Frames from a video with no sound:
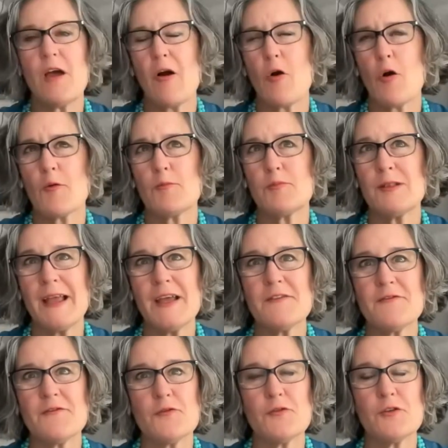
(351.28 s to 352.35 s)
or
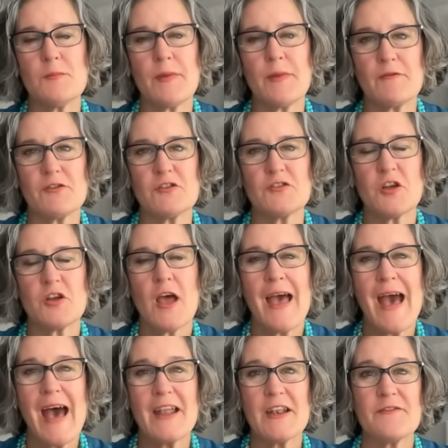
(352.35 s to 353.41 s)
plan food and beverage
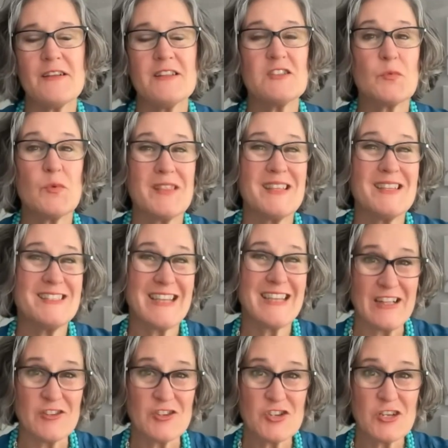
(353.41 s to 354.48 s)
at events with
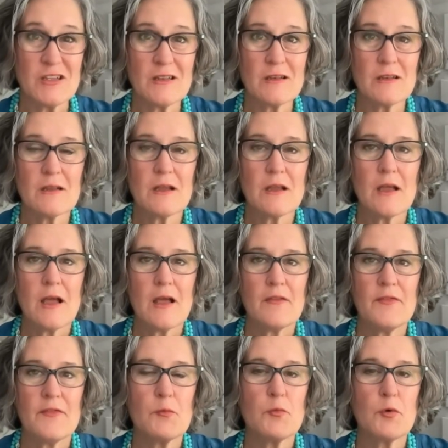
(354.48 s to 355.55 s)
intention,
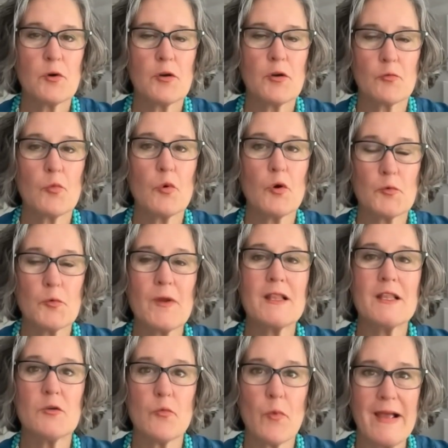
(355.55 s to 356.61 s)
then we're we're
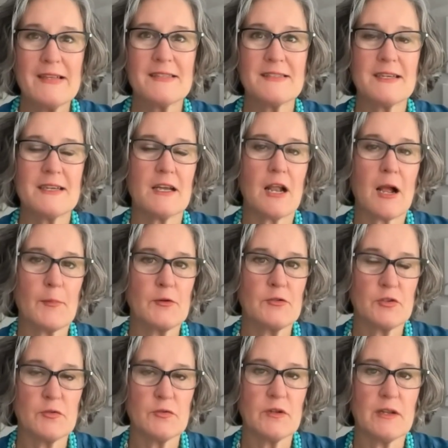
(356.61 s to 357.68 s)
really wasting an
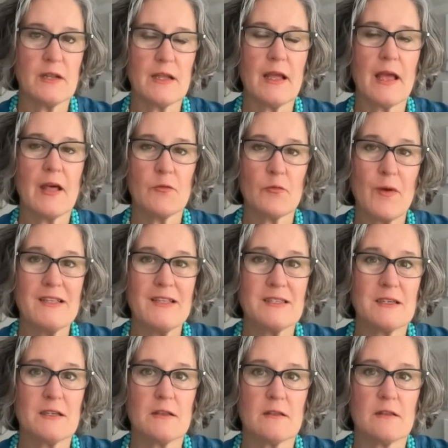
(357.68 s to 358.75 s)
opportunity and
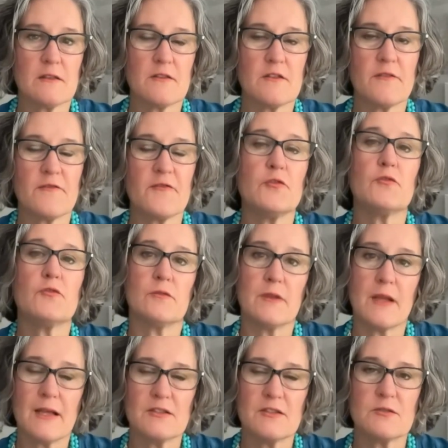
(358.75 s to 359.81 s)
wasting the food
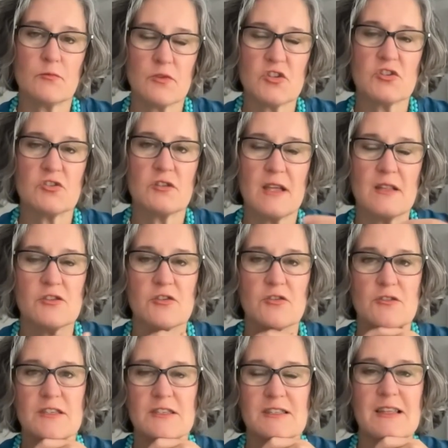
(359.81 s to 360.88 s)
and which then
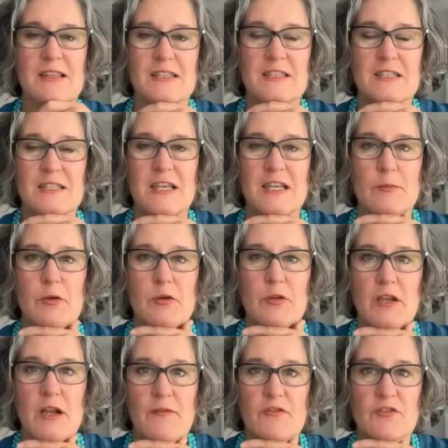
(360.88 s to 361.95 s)
turns into that
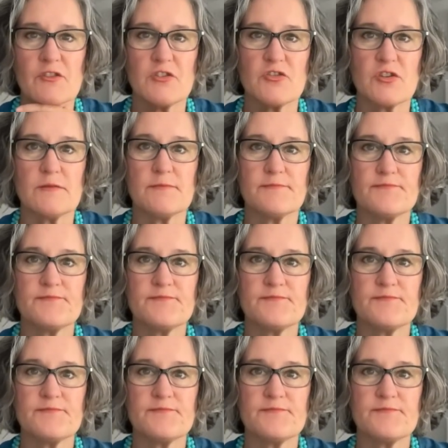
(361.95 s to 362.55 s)
sustainability conversation.